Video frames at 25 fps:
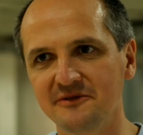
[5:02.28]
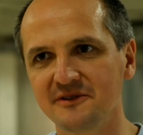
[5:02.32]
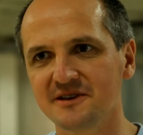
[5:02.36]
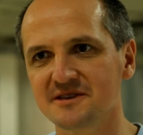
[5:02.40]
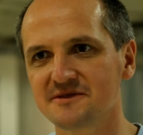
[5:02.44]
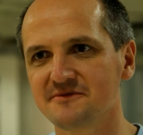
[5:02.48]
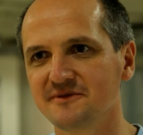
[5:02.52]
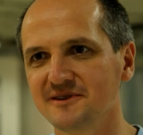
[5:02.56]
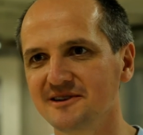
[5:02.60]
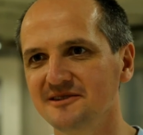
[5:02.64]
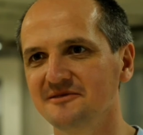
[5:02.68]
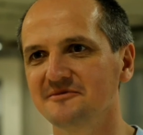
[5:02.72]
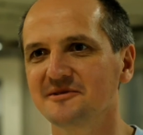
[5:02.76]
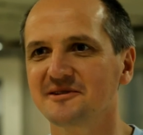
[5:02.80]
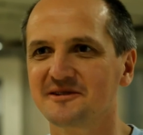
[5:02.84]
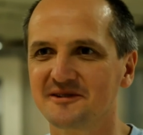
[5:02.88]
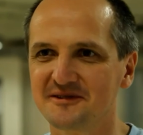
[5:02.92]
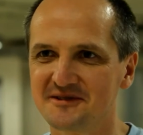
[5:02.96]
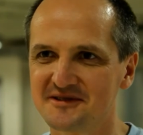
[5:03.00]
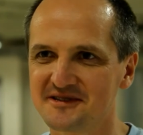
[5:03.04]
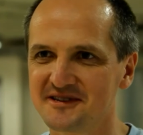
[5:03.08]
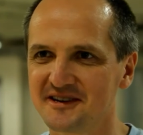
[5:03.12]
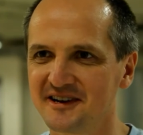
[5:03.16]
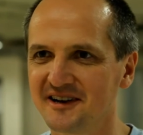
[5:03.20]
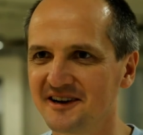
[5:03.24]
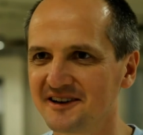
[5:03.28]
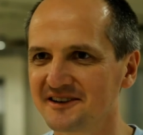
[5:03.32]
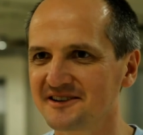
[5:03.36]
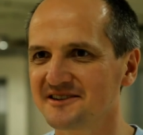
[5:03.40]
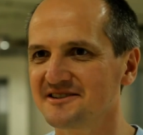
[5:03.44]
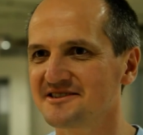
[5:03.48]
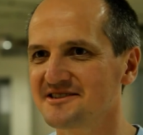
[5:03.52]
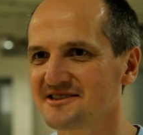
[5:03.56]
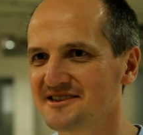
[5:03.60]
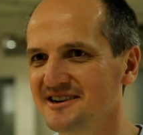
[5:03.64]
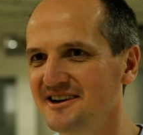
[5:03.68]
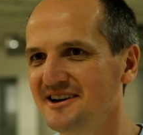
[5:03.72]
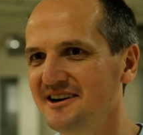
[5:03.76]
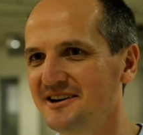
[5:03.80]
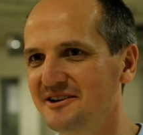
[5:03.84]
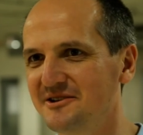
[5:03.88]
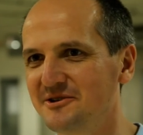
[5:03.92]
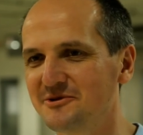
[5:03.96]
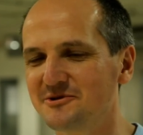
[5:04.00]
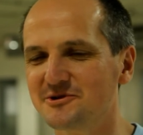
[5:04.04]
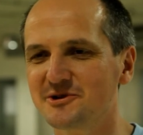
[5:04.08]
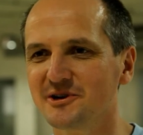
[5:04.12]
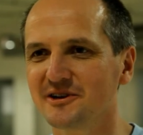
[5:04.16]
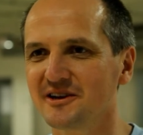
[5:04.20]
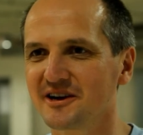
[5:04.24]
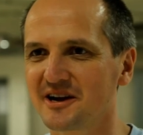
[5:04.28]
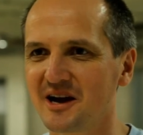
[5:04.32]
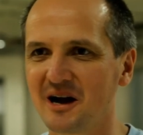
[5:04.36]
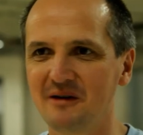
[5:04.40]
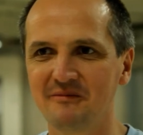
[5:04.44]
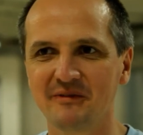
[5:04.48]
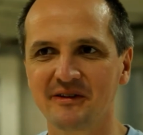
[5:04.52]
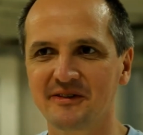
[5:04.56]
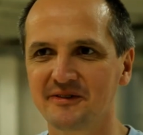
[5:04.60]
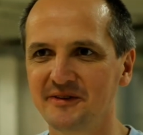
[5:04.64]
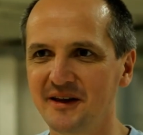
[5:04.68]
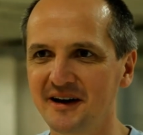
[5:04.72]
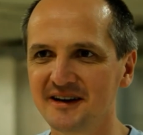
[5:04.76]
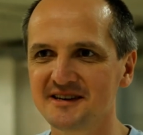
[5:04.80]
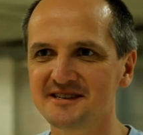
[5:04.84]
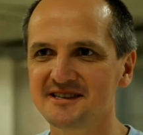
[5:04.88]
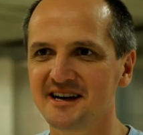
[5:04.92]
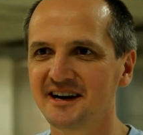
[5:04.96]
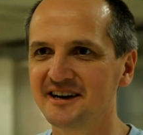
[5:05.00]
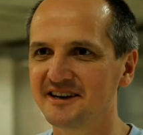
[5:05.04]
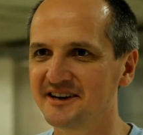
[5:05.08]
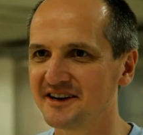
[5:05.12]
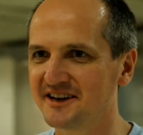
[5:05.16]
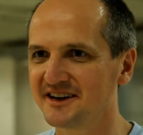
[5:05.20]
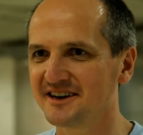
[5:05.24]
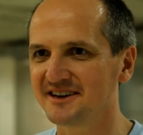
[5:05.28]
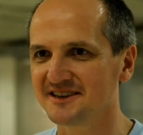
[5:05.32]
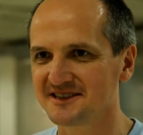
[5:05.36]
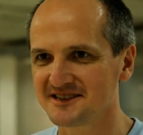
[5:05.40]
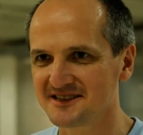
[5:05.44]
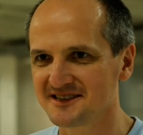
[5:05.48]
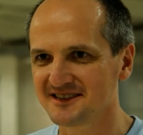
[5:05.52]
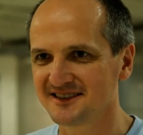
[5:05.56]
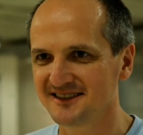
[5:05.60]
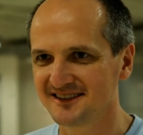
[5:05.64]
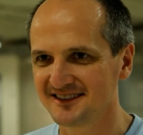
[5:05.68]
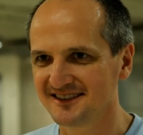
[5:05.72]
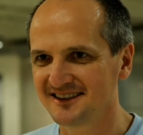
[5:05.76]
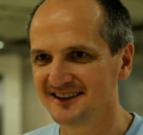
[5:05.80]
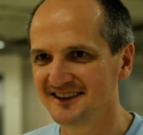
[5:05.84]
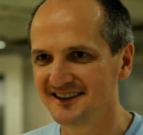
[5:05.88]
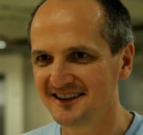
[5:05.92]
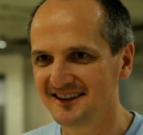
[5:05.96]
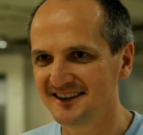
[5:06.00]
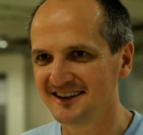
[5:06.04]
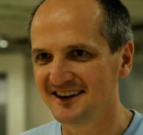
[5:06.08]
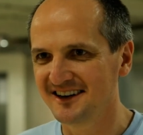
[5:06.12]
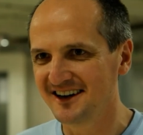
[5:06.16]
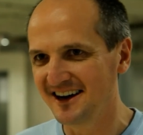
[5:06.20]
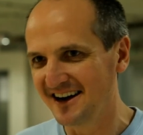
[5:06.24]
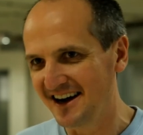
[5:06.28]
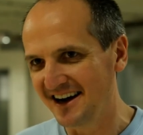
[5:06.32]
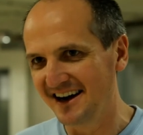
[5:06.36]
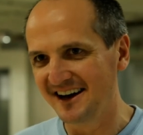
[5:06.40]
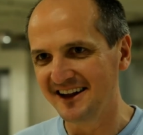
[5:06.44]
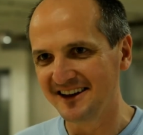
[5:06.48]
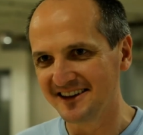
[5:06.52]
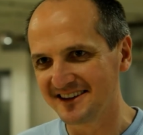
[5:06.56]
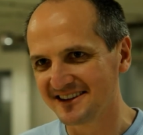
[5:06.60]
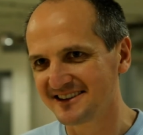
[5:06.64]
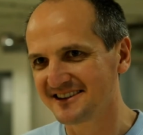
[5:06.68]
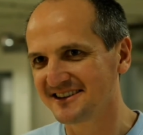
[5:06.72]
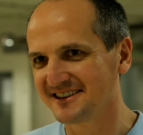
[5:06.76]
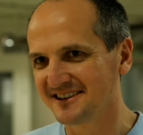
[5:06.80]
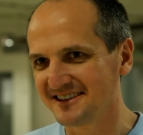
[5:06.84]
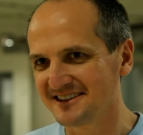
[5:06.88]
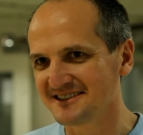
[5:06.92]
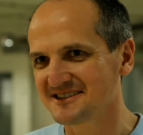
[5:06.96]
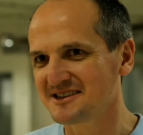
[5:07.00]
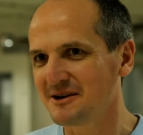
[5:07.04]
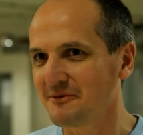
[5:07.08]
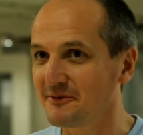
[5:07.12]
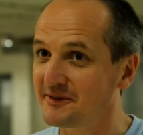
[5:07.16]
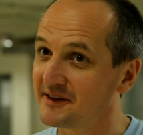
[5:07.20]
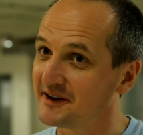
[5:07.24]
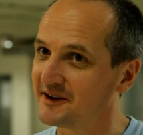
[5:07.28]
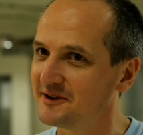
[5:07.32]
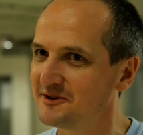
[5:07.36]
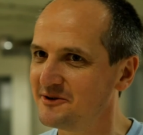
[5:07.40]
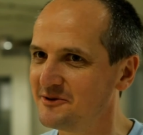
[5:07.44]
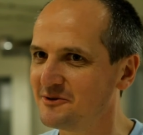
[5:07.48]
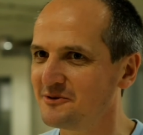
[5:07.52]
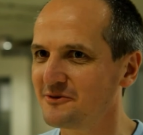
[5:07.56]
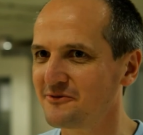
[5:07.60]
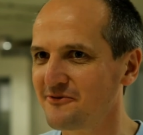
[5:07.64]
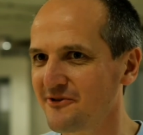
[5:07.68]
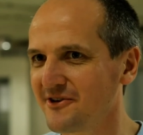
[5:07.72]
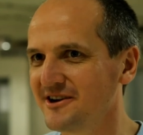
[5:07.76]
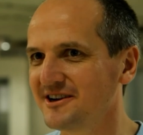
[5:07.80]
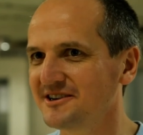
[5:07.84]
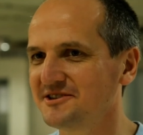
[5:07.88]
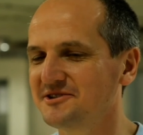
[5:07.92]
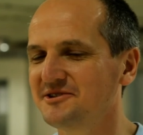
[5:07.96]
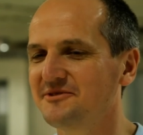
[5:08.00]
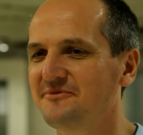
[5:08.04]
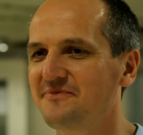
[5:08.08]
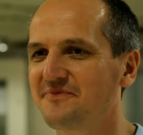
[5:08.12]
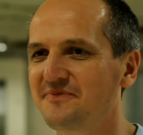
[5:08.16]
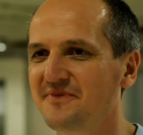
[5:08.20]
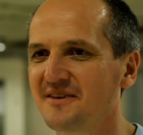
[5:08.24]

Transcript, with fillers: as well, because the youngers usually come with nice ideas and something new, fresh.